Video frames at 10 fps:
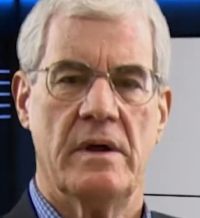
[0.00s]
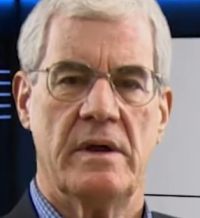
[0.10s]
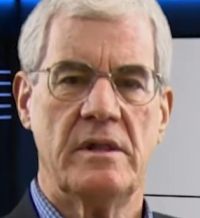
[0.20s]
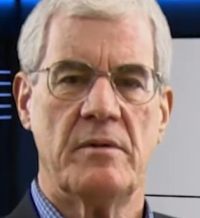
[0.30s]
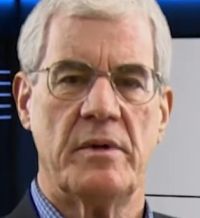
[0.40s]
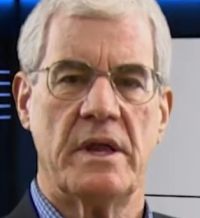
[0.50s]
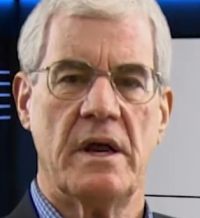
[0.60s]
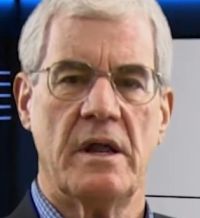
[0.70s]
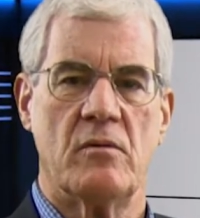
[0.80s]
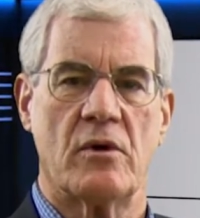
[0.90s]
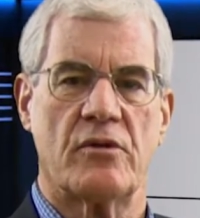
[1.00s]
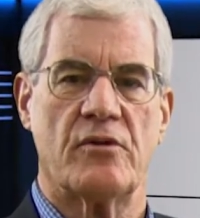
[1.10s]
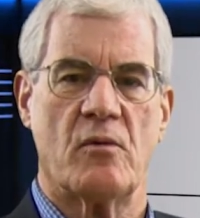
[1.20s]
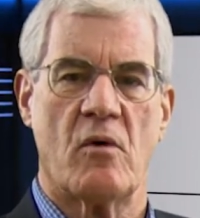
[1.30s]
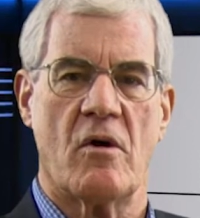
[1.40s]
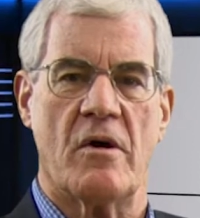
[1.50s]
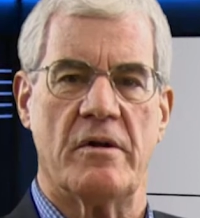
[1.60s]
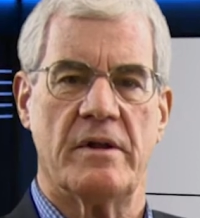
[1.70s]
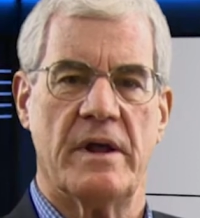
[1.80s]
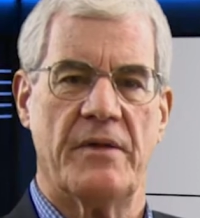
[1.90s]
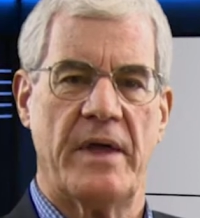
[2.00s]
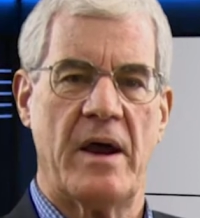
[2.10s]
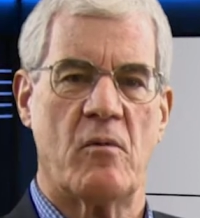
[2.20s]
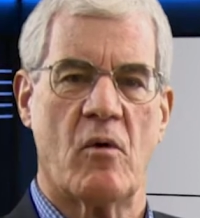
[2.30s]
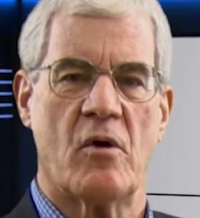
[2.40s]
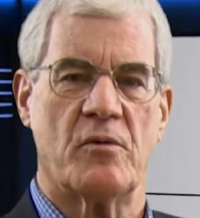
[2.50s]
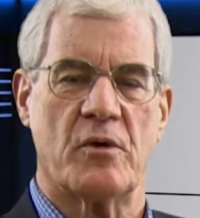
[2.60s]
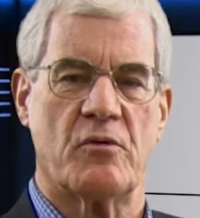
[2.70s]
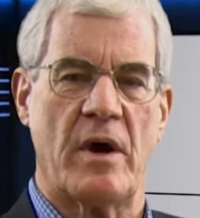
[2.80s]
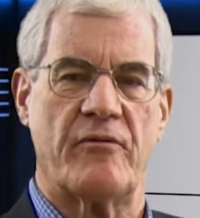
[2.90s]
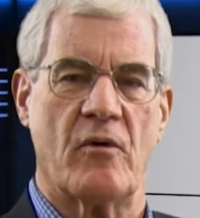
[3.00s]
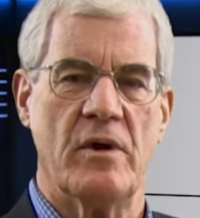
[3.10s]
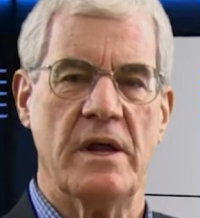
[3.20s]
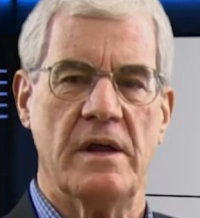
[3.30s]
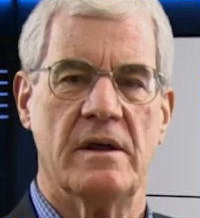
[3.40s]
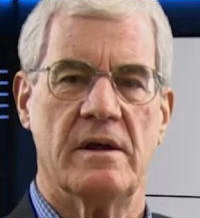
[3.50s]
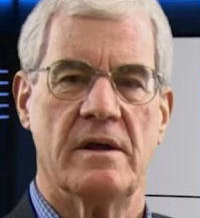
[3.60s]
In the beginning was the word, and that word was referee.